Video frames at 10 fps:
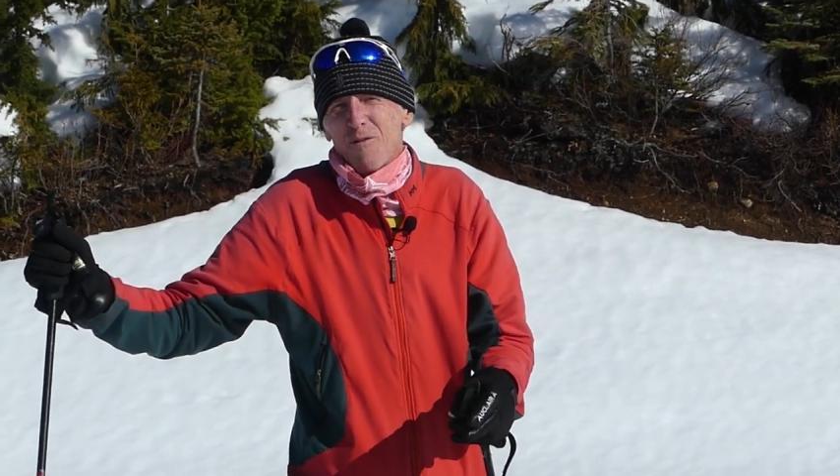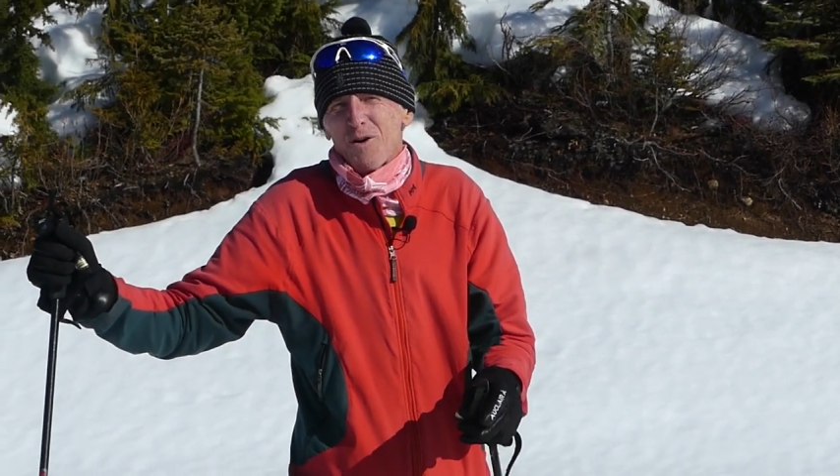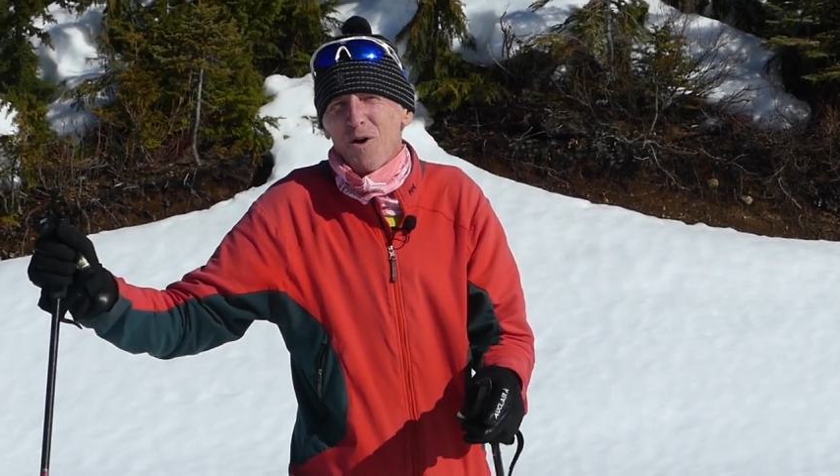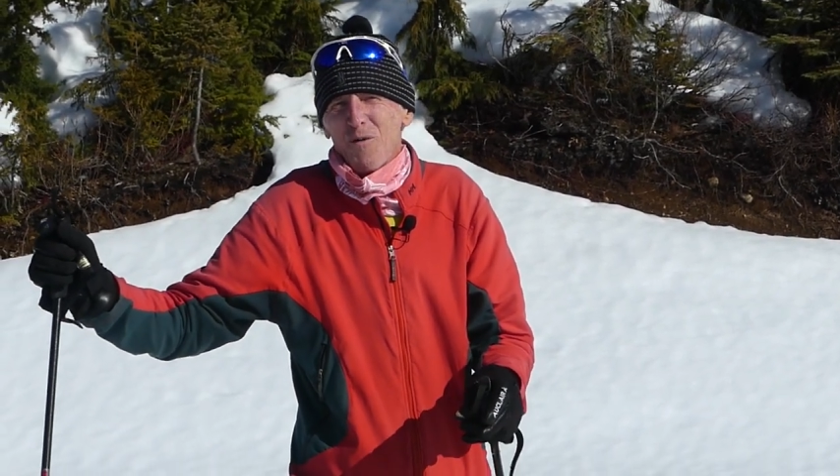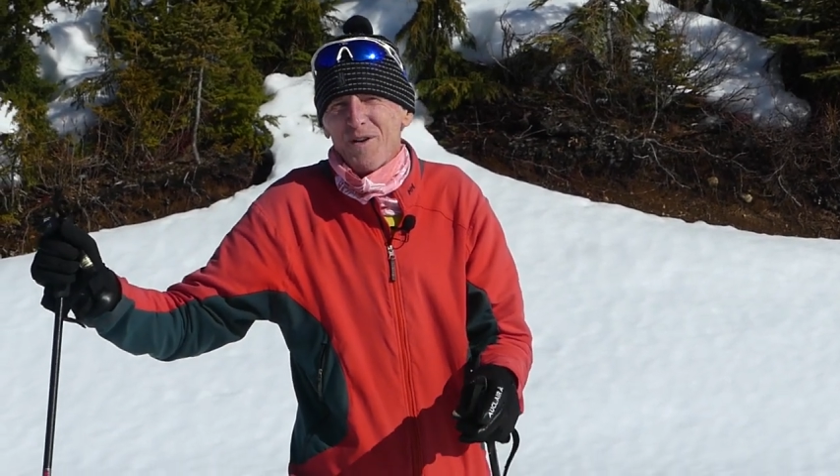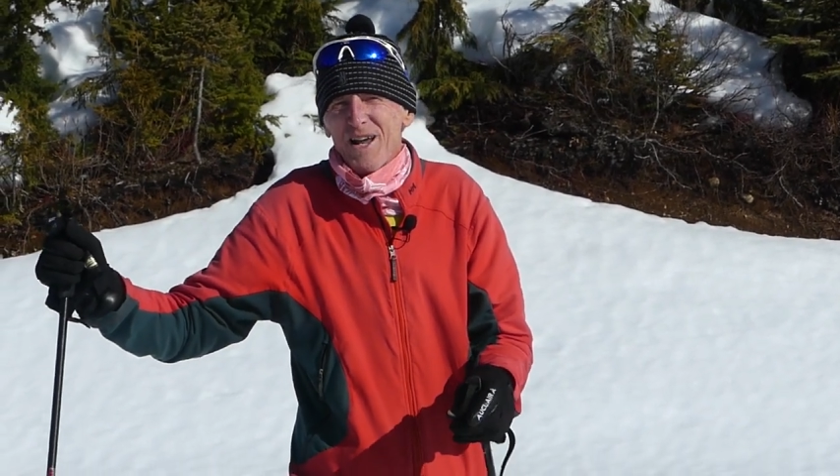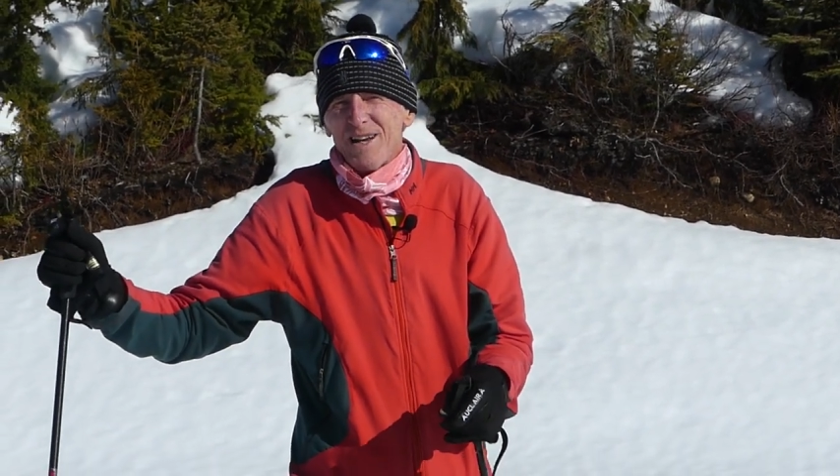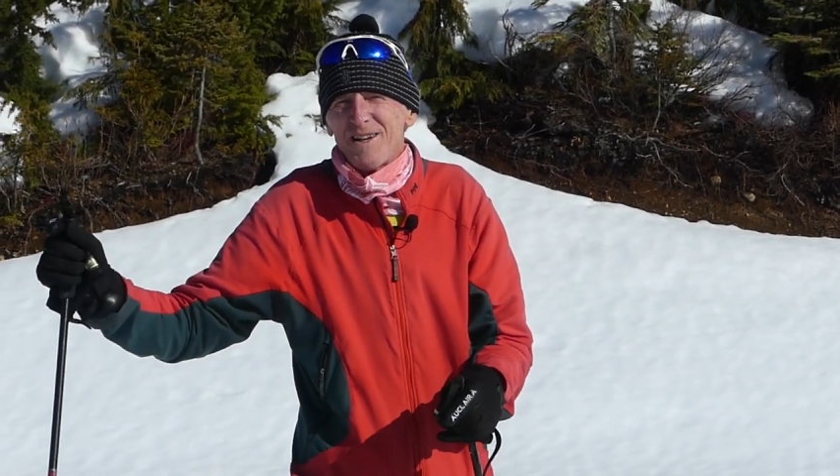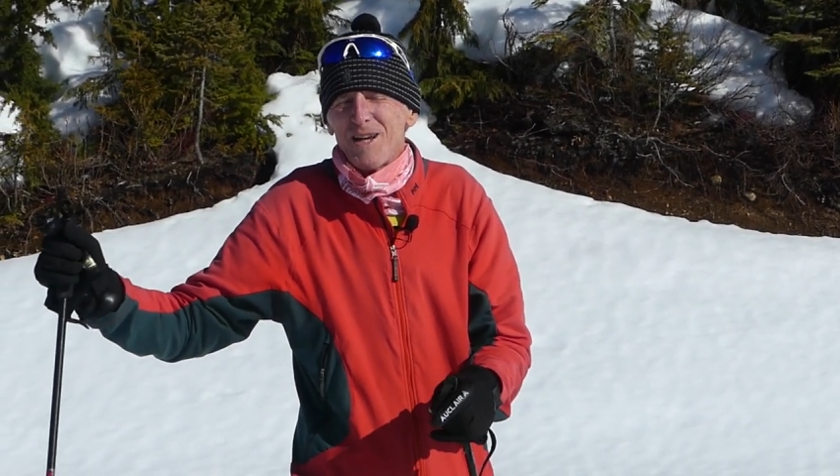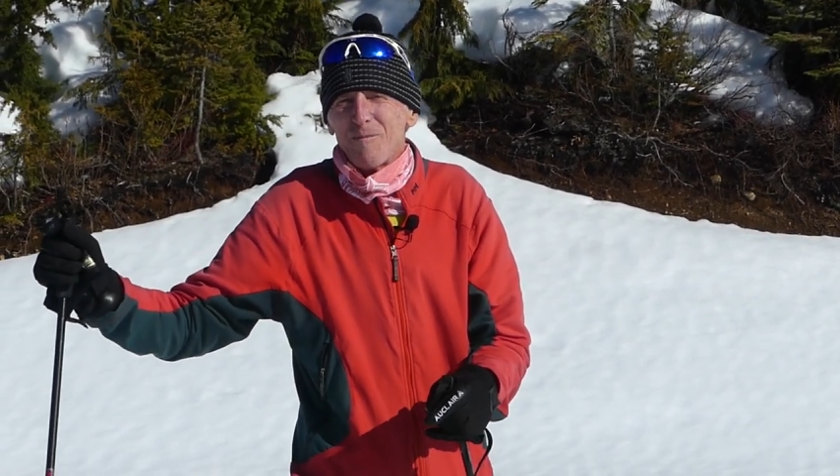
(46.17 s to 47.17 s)
for COVID
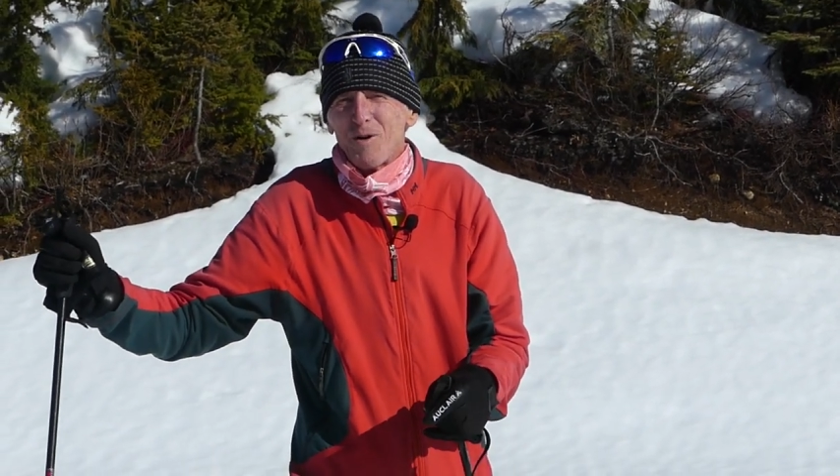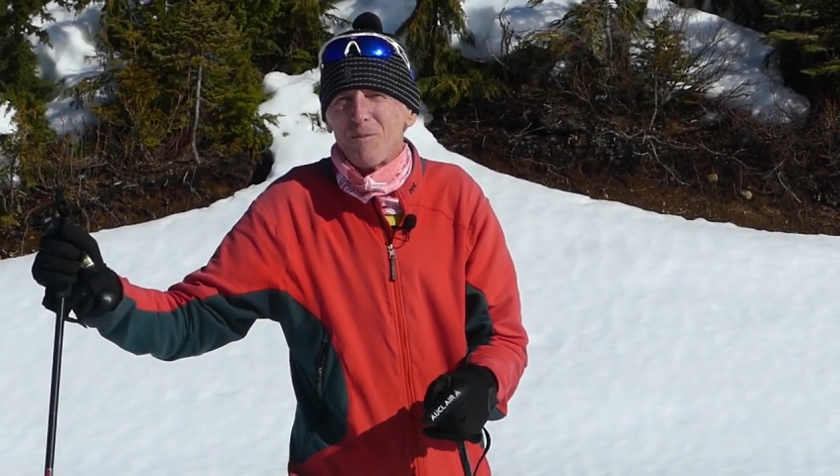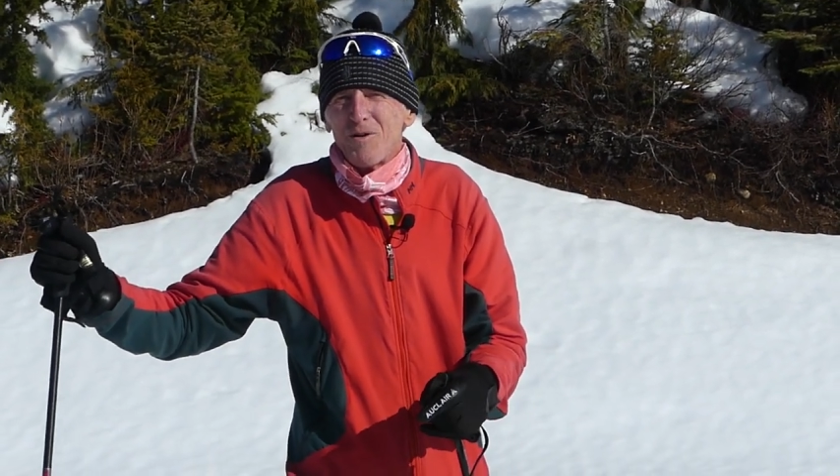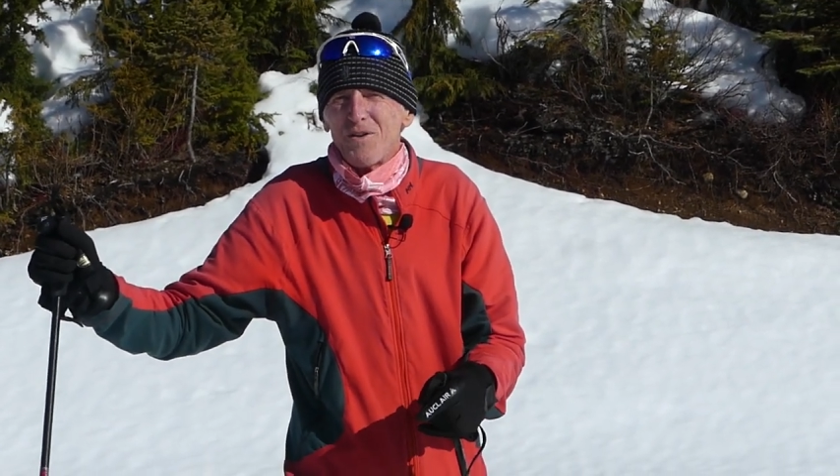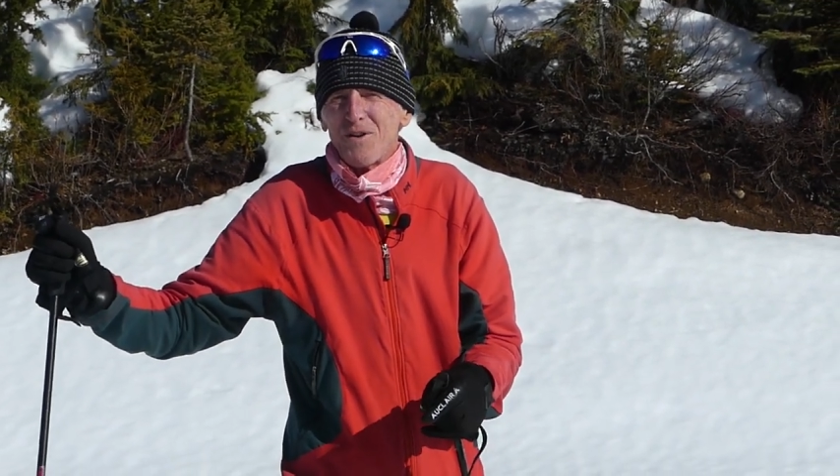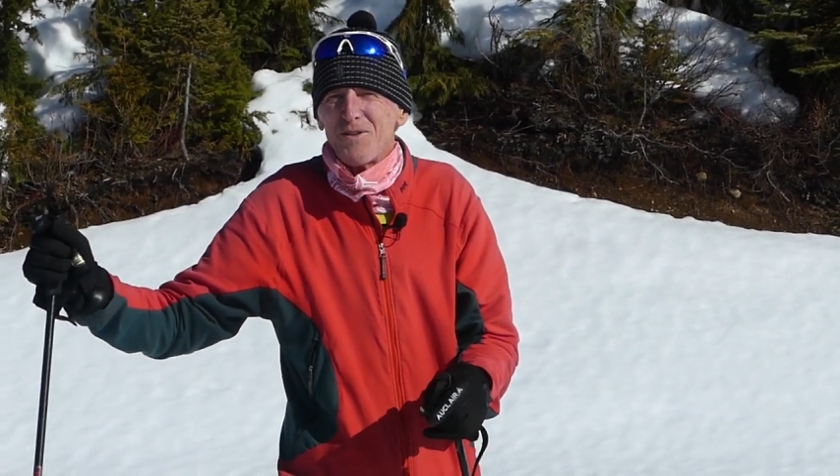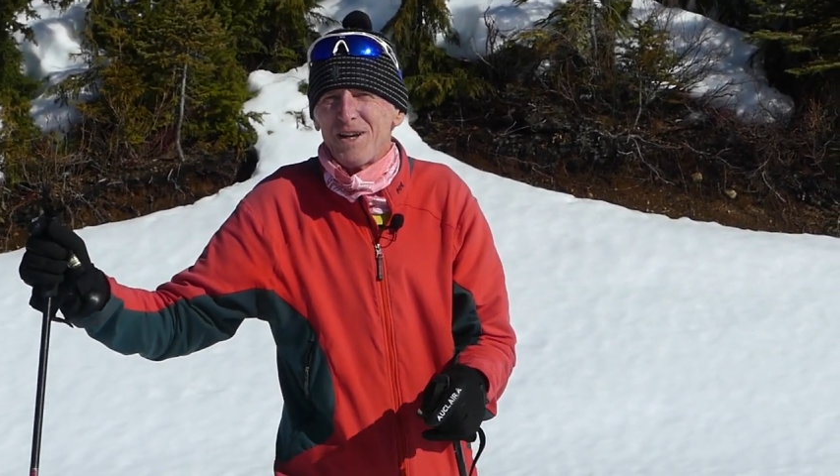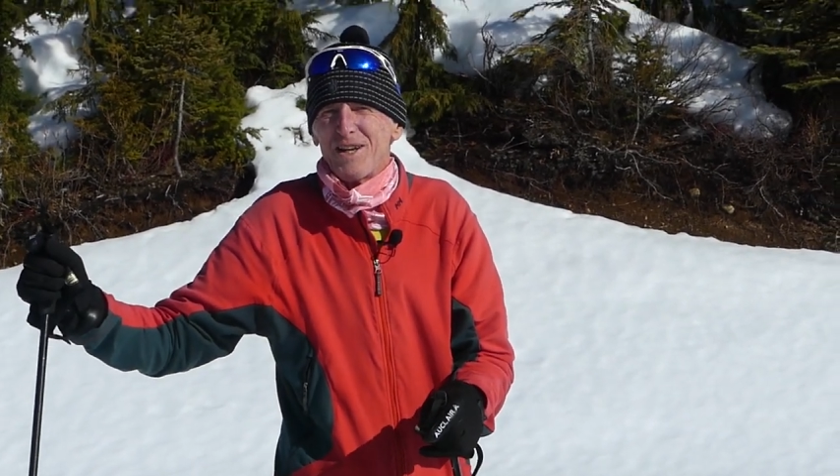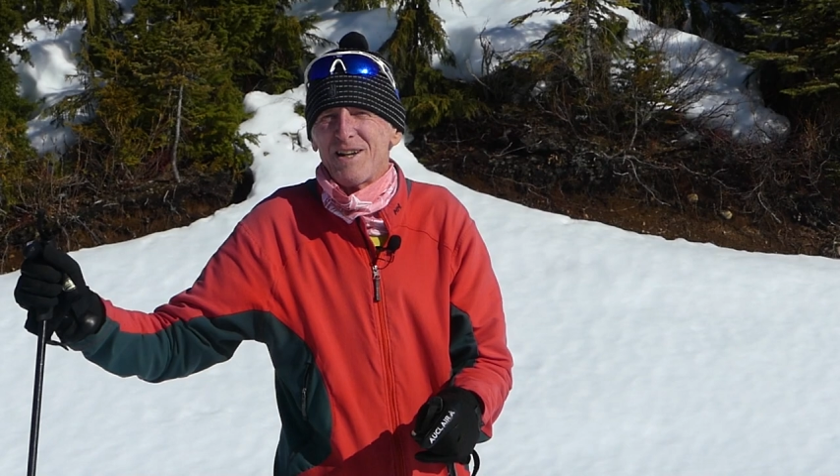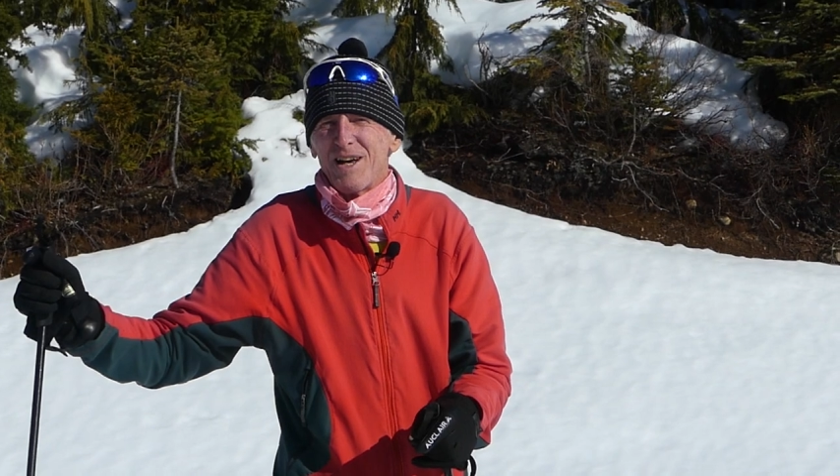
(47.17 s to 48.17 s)
19 purposes,
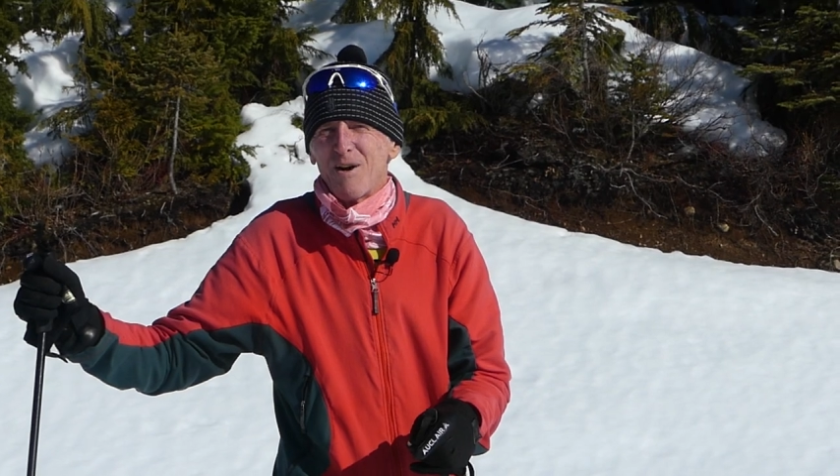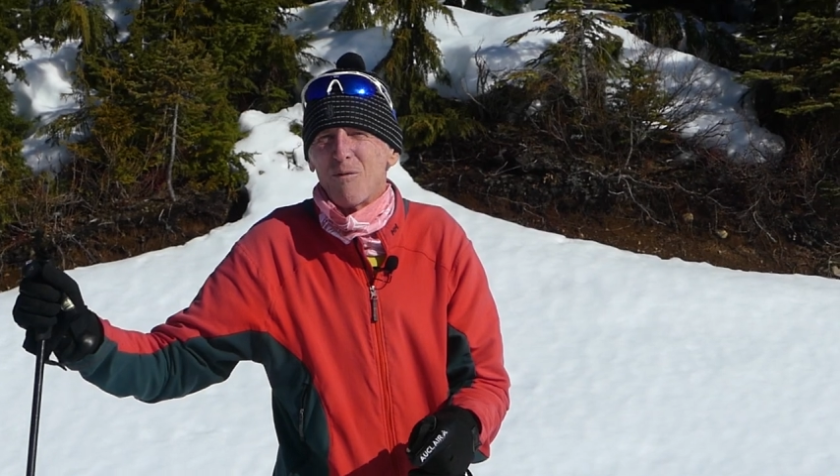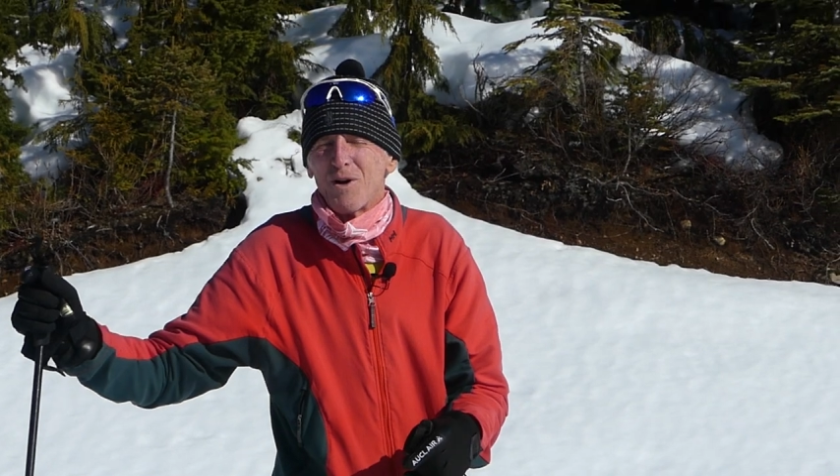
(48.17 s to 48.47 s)
it uh,